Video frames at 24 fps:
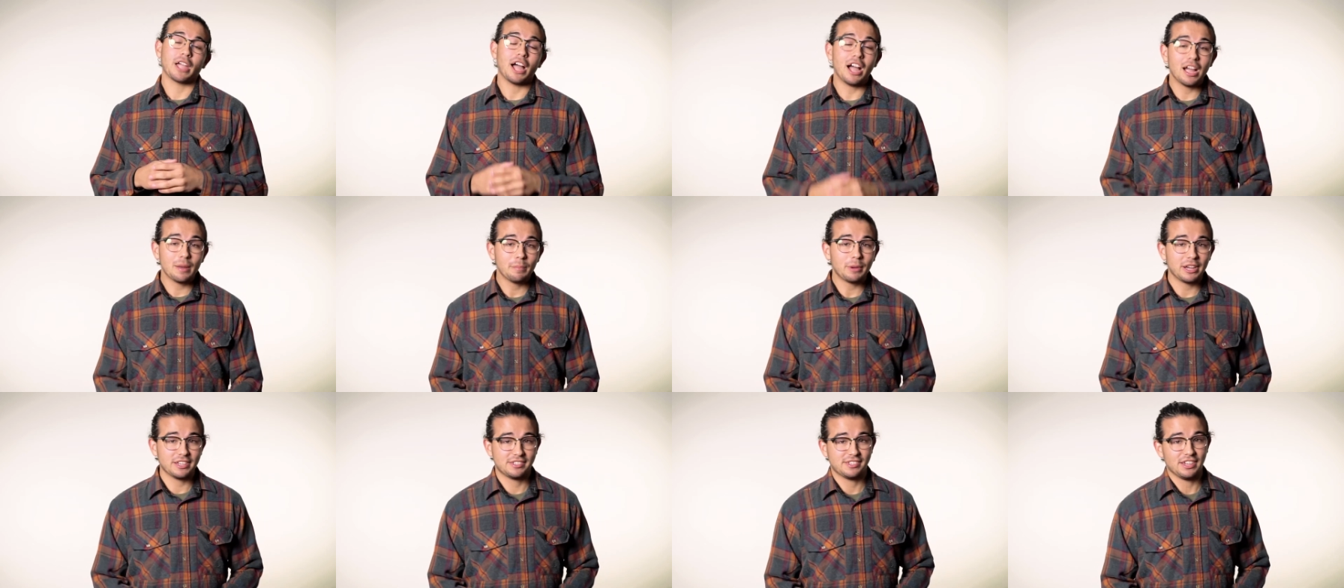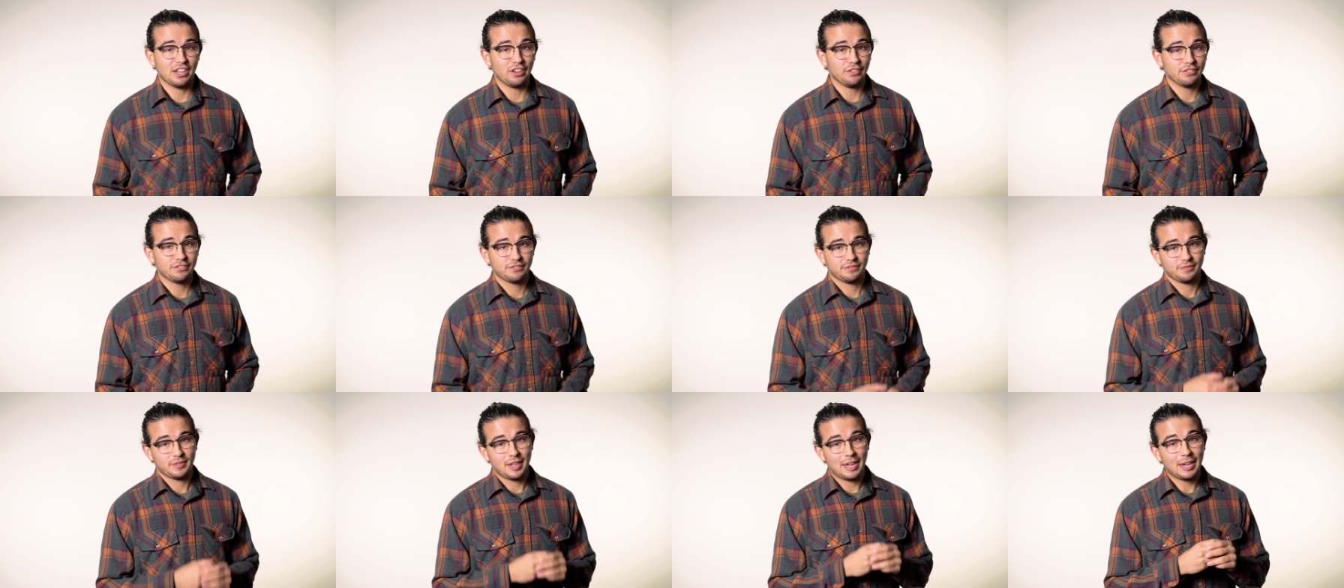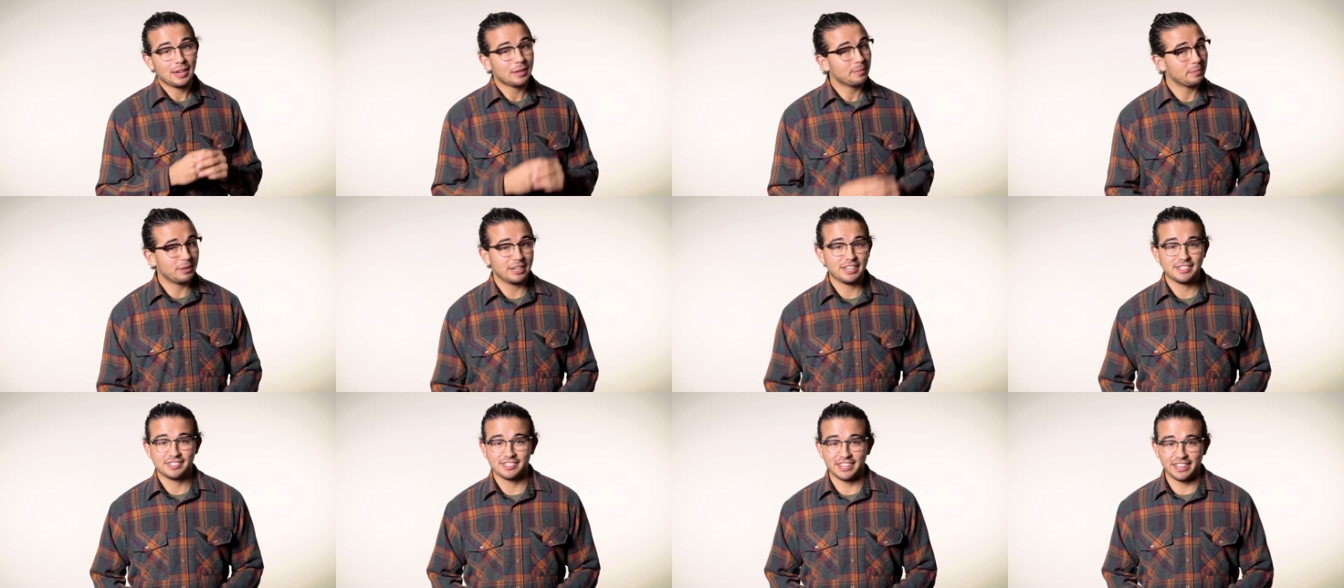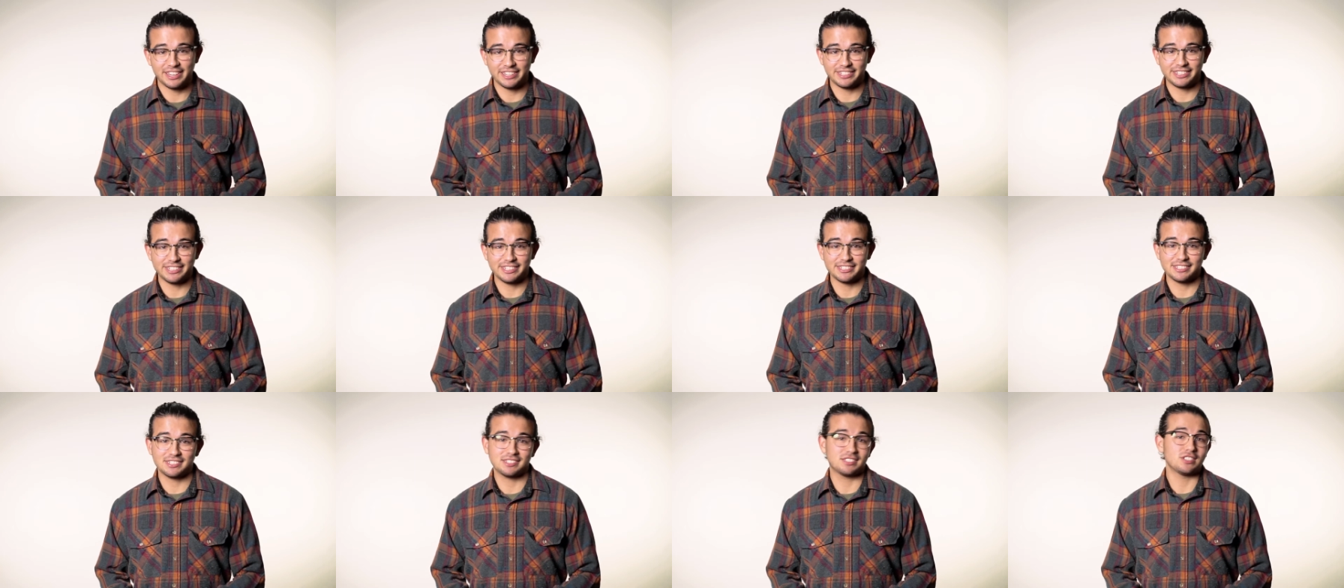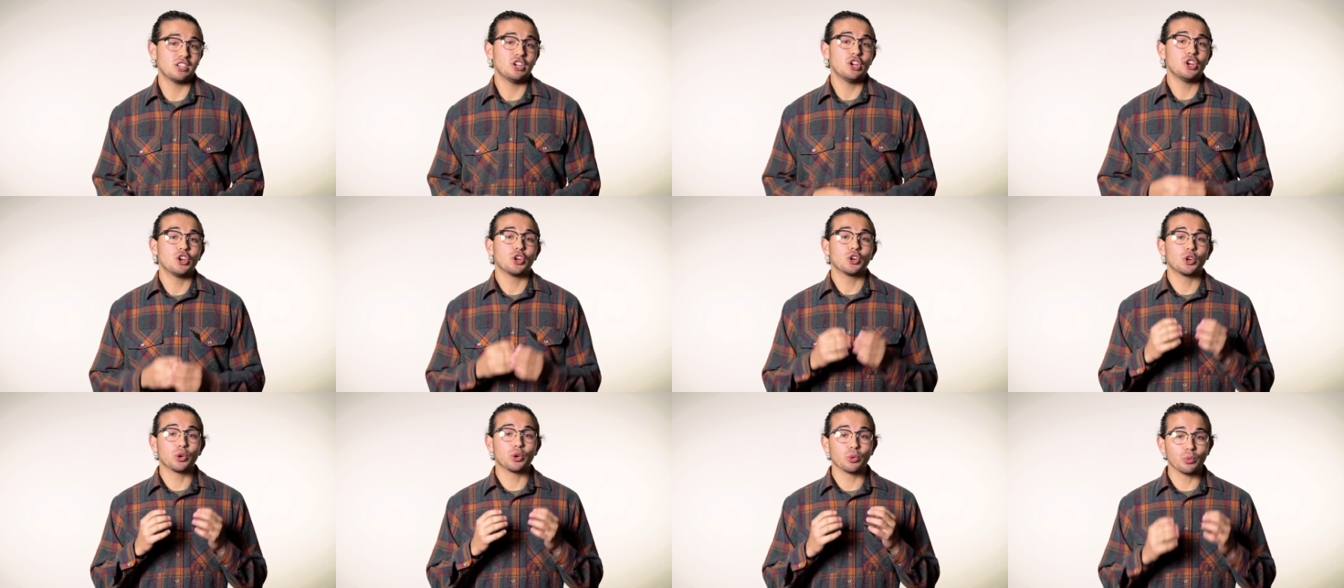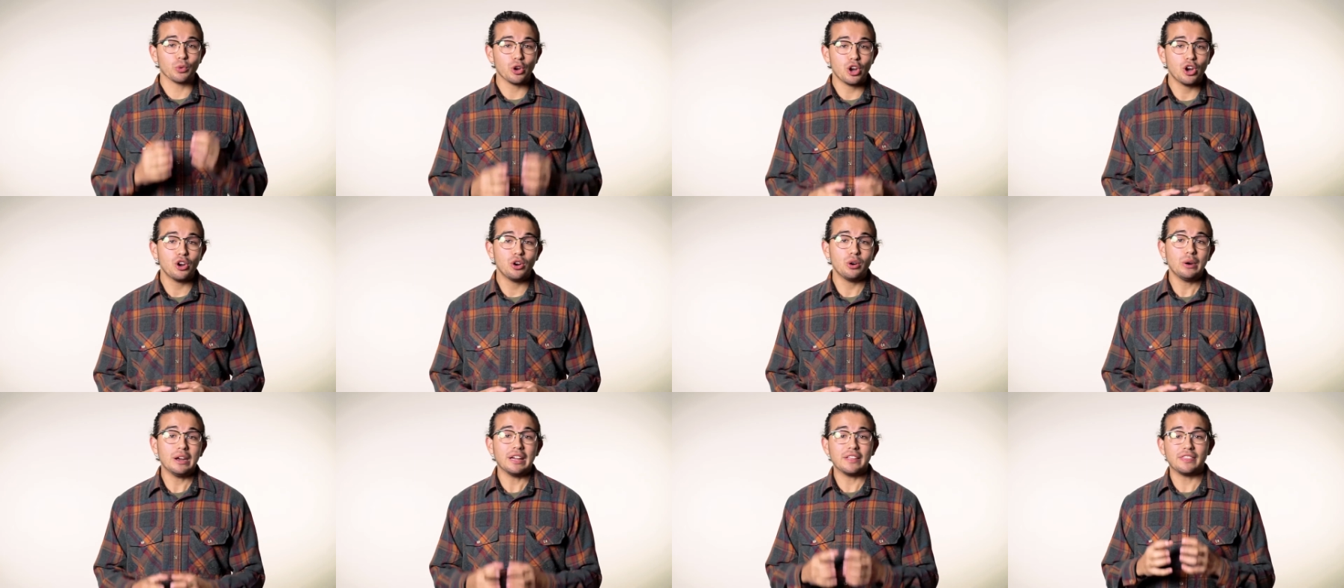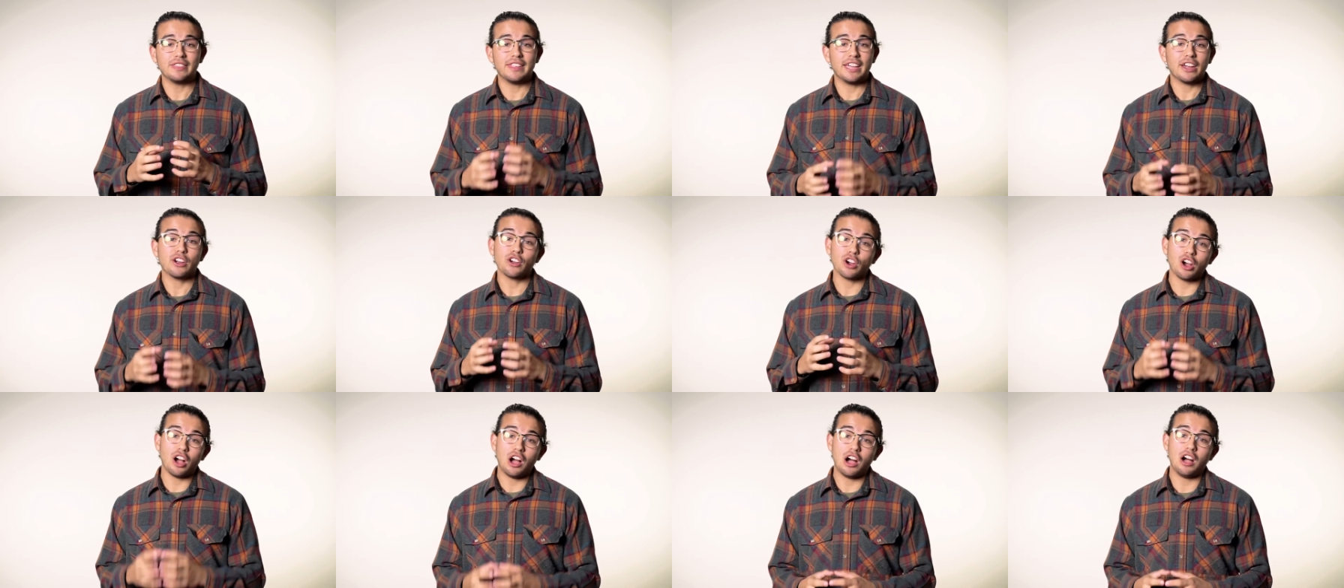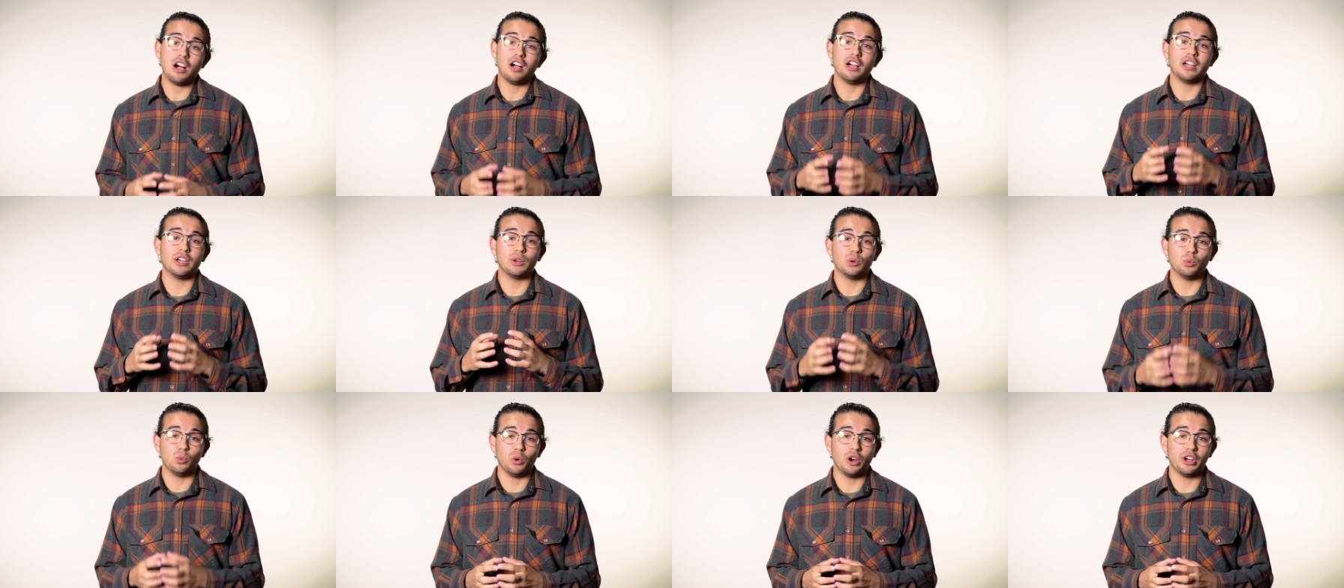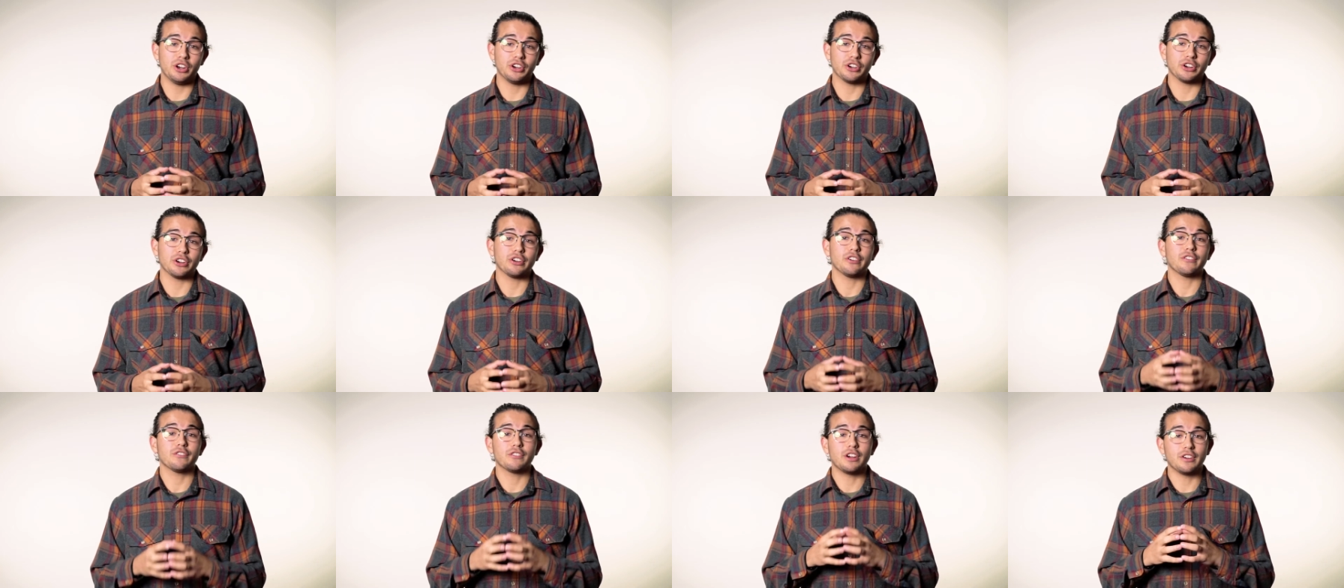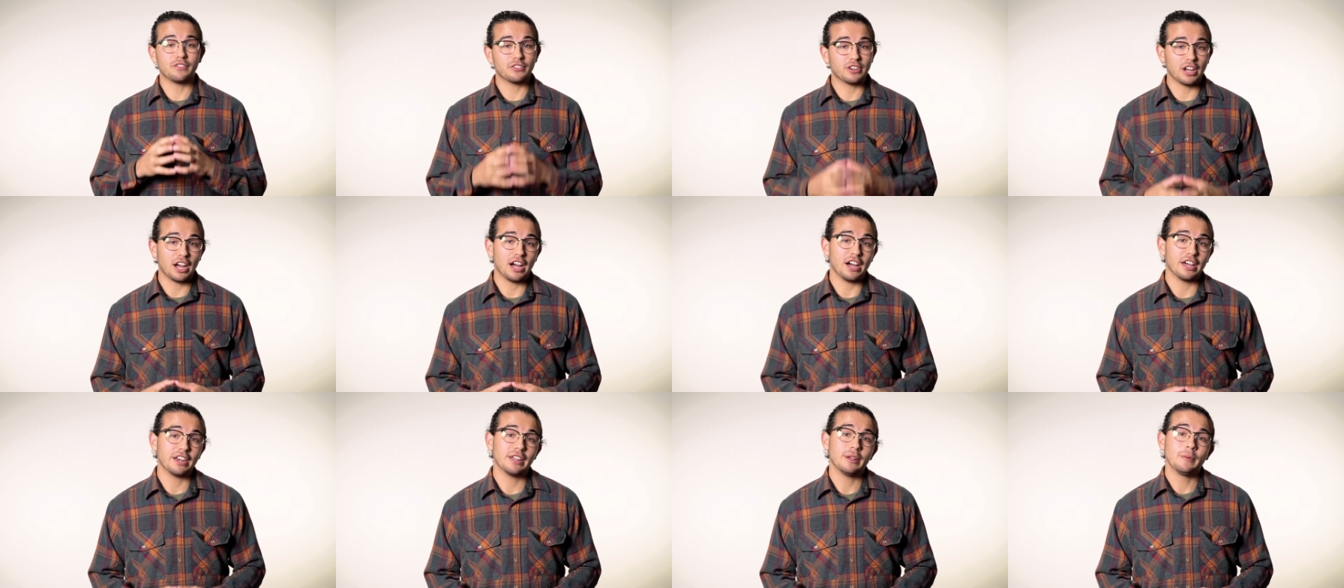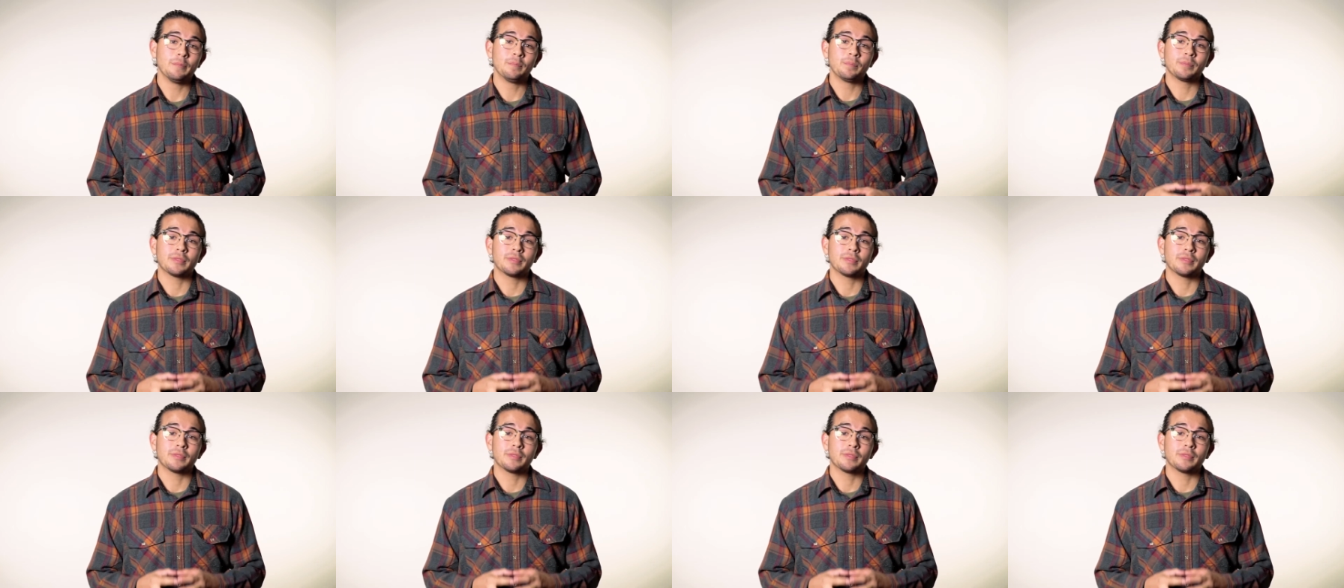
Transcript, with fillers: I myself, and many scientists, grow in their awe and wonder of God